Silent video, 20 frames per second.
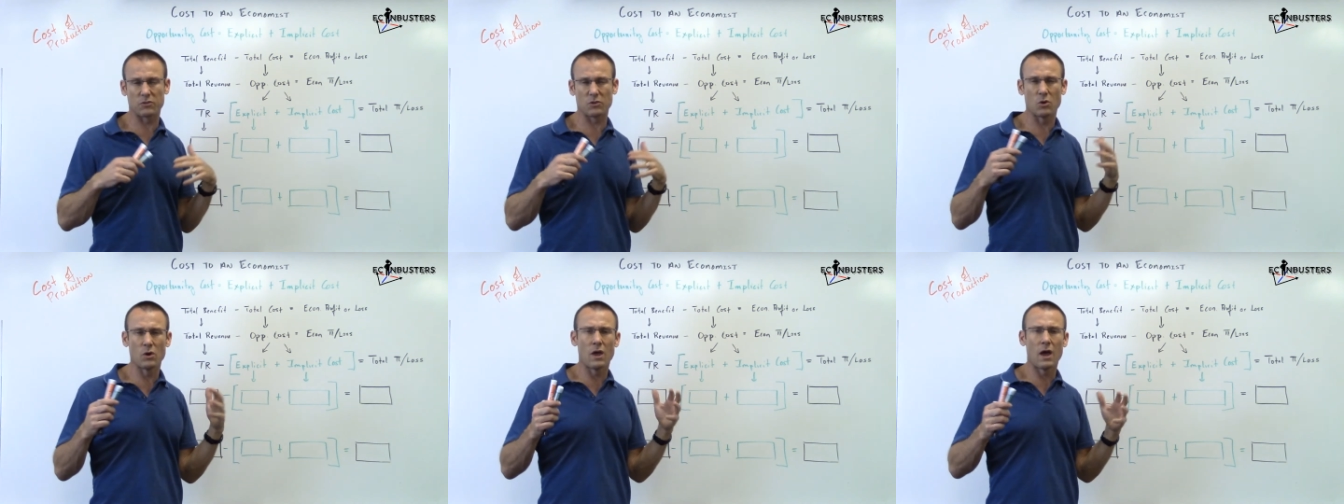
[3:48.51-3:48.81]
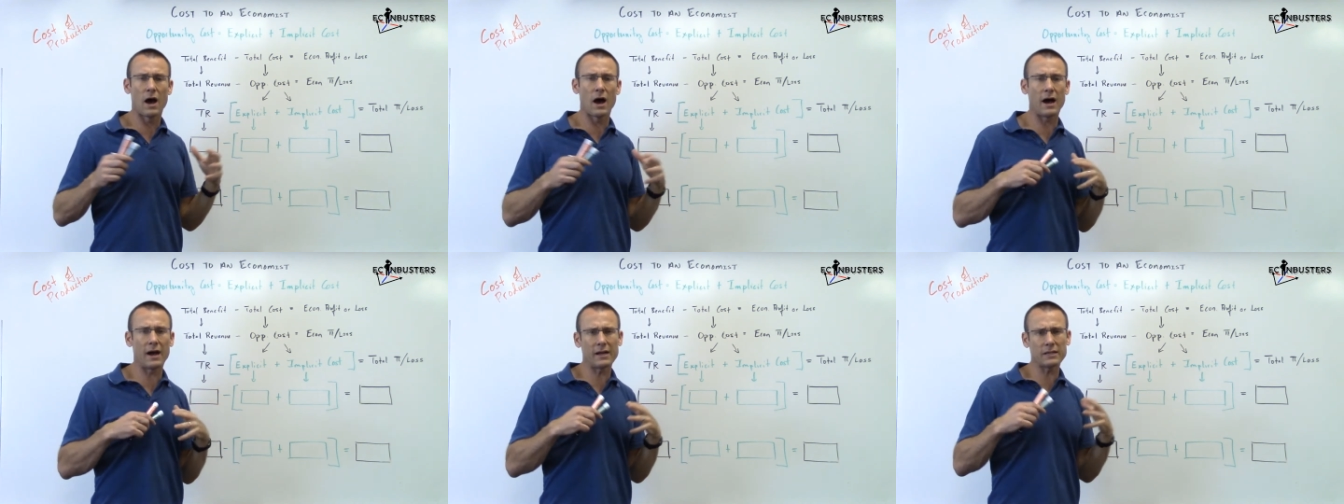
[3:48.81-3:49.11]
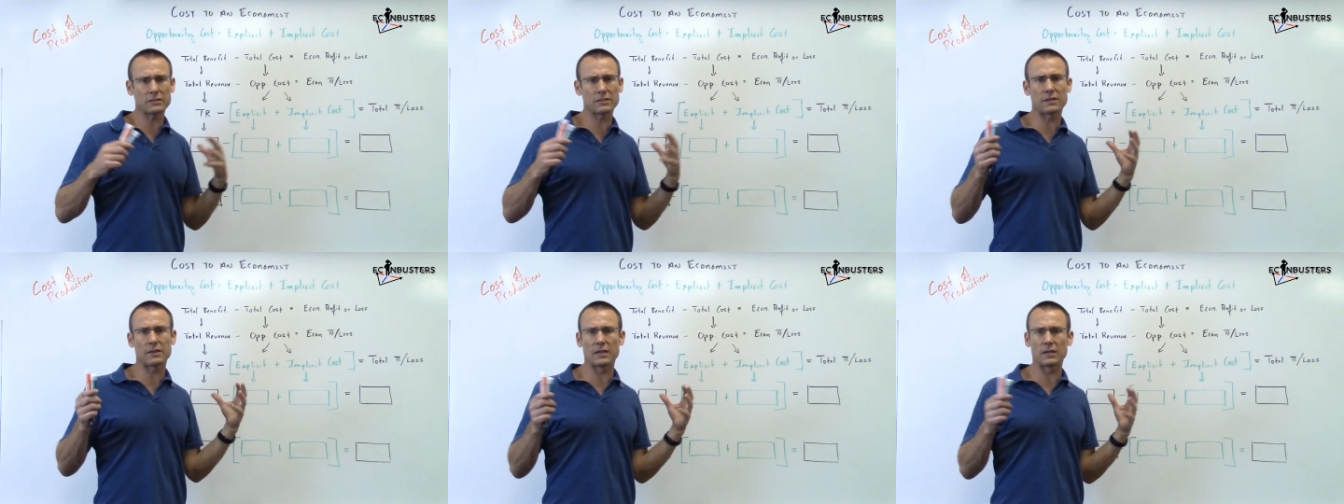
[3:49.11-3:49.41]
So I
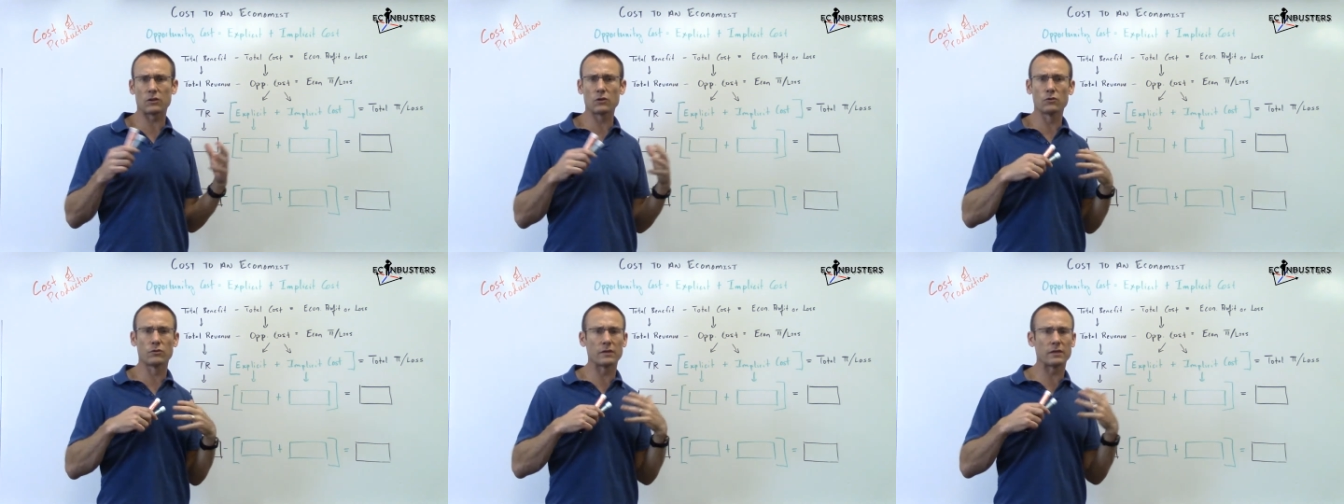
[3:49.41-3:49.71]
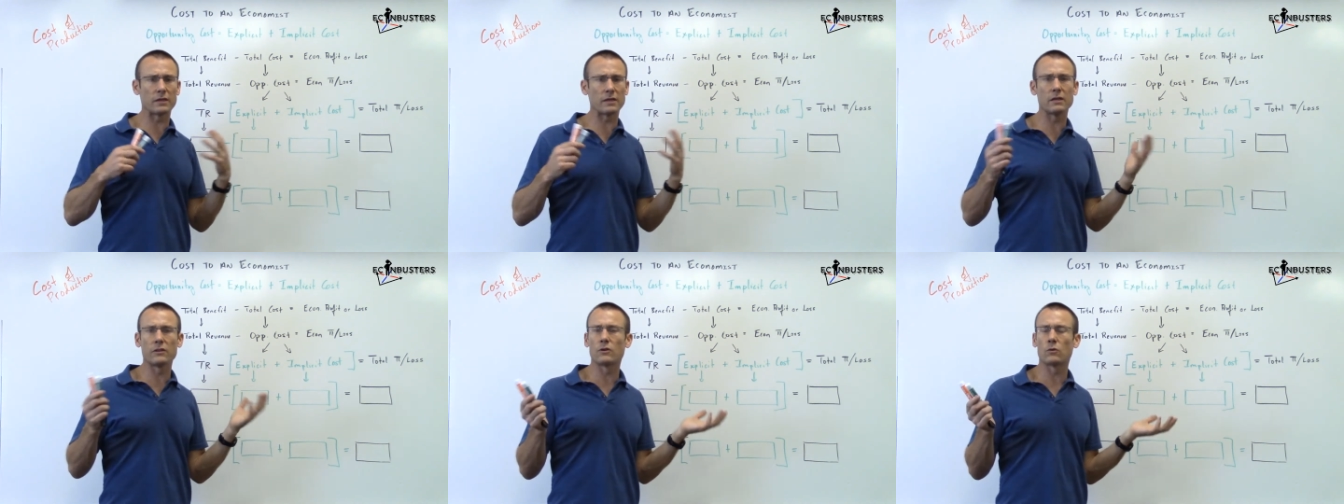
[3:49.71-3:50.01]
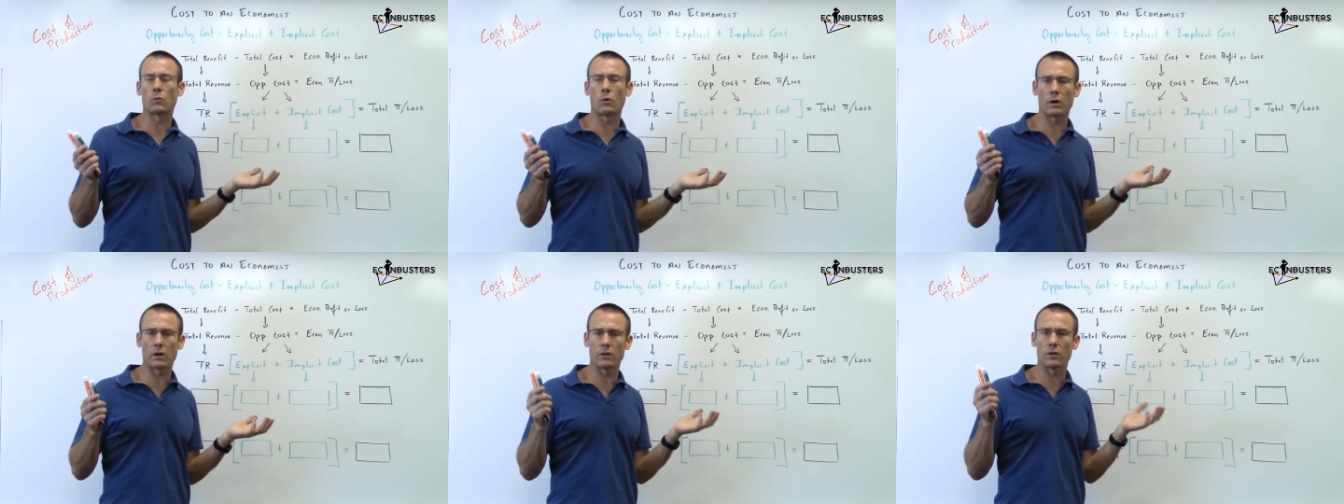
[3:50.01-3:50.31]
actually think using either
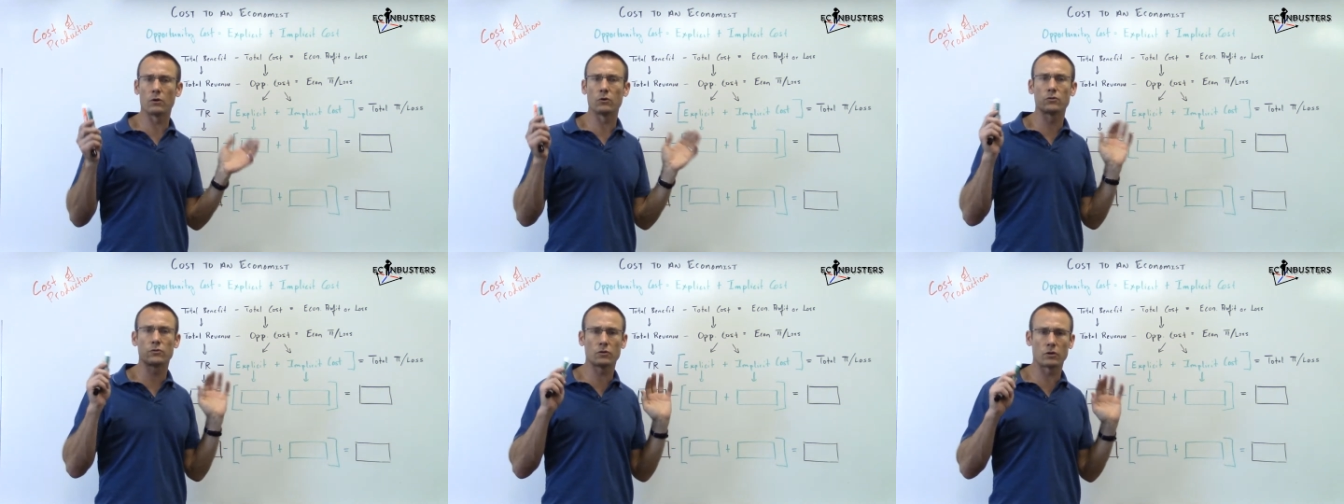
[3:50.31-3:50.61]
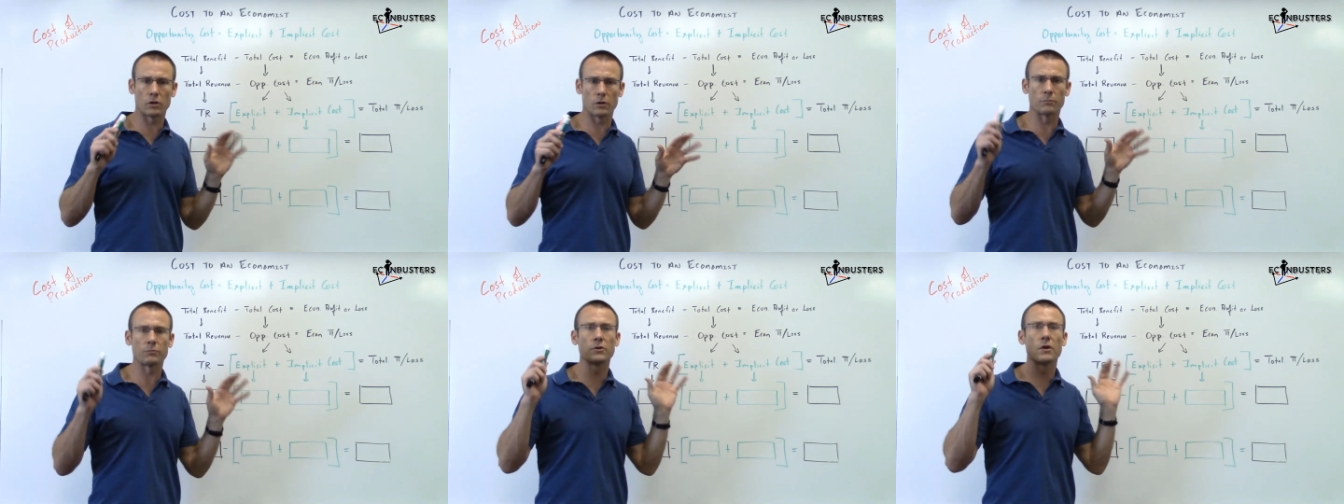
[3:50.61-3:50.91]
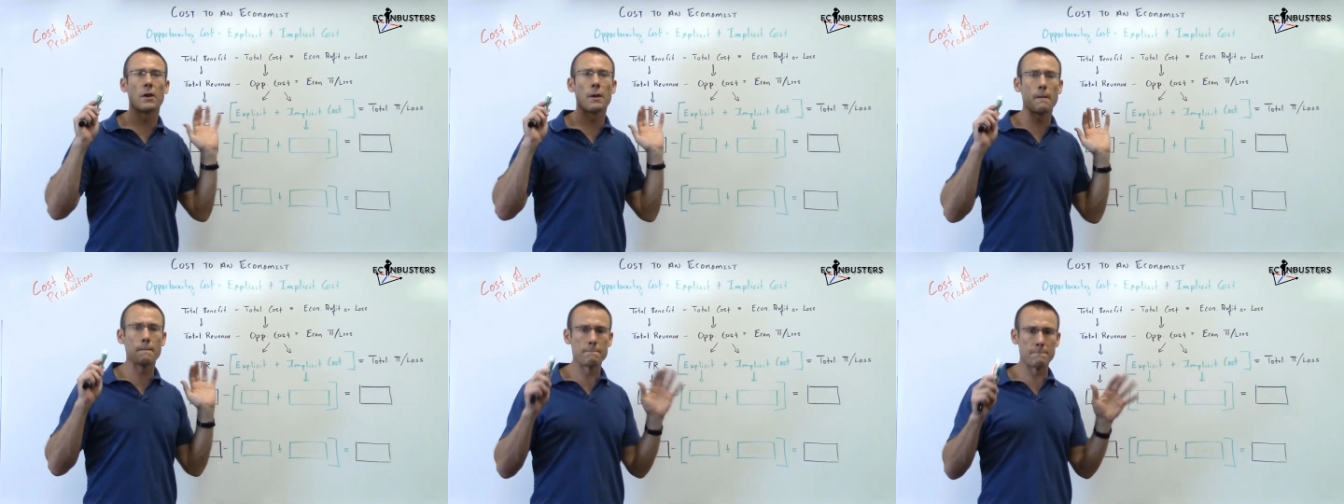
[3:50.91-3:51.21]
one of those terms
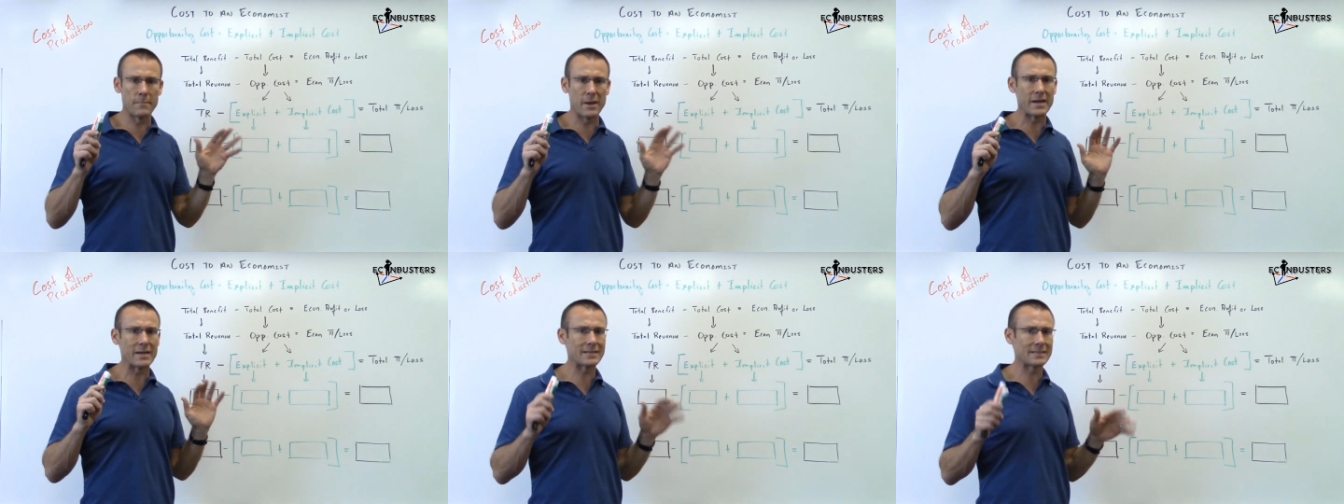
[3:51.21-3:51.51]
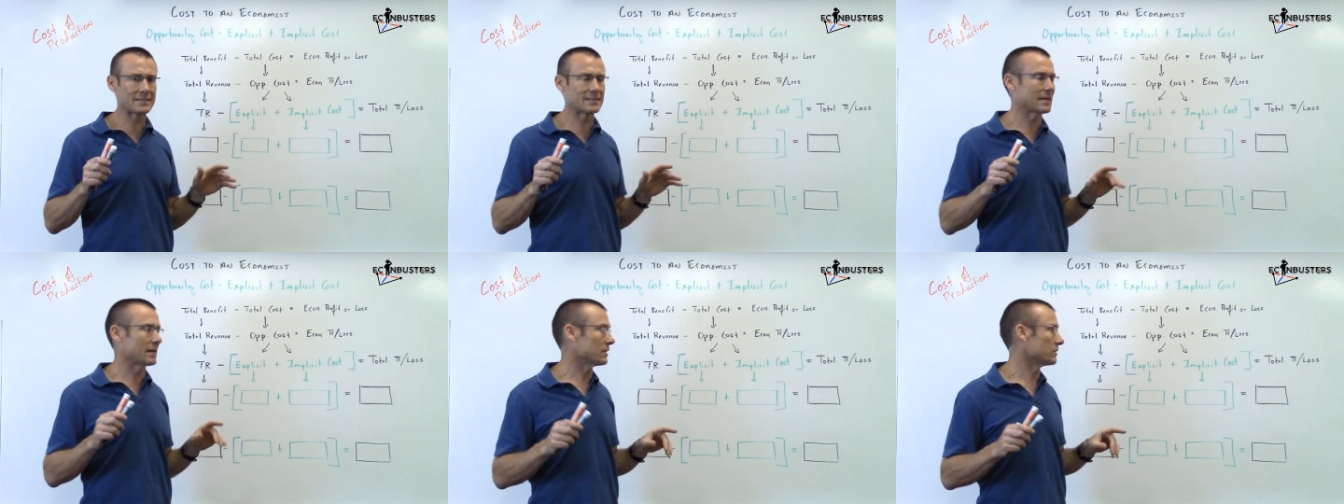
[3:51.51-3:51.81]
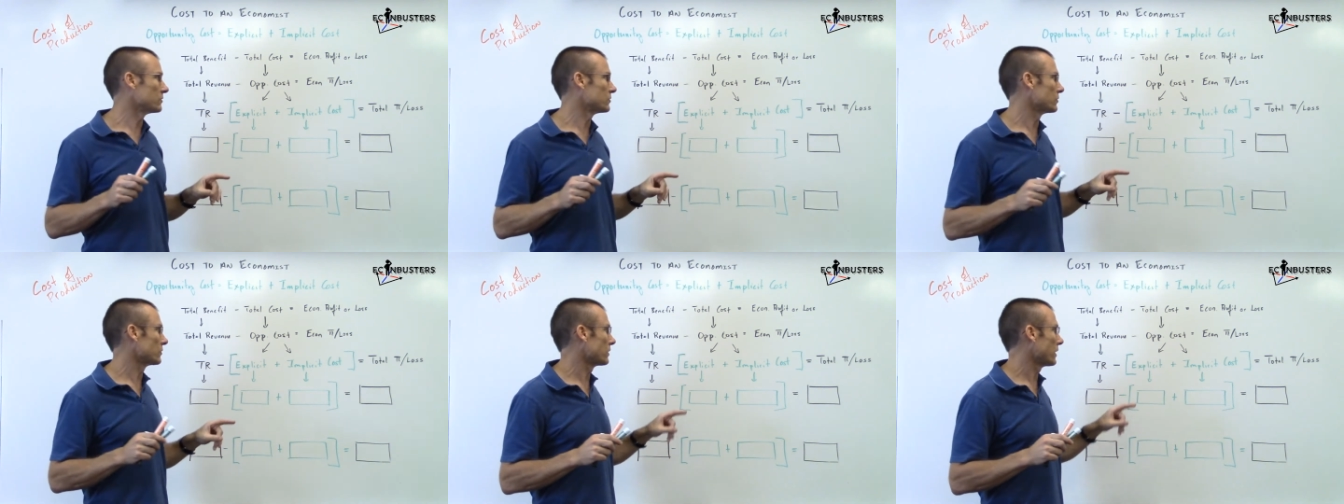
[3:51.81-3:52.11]
makes
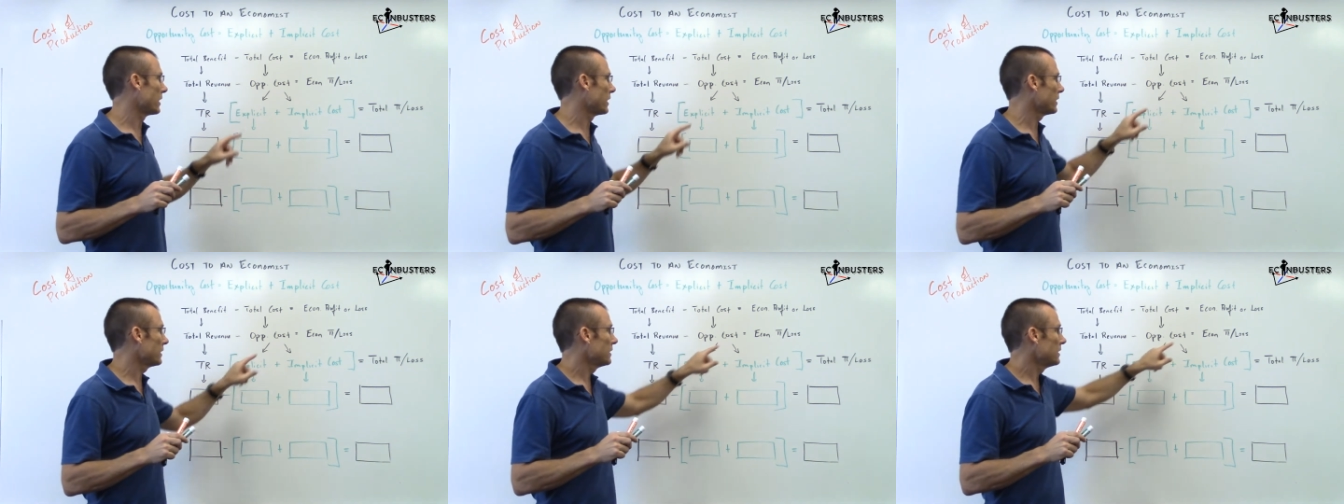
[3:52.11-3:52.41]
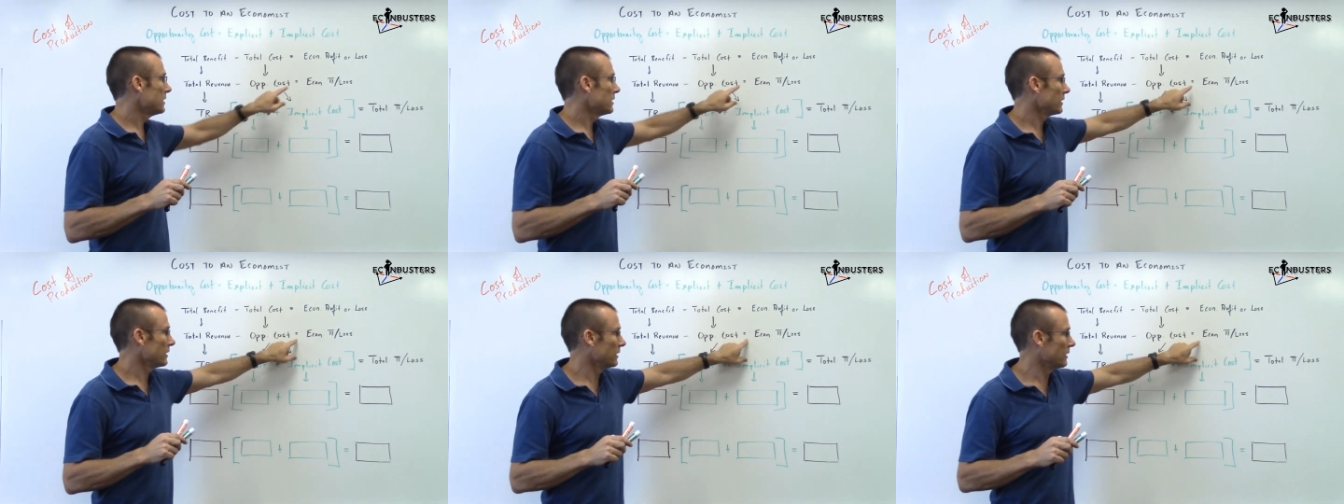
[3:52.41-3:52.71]
sense, okay?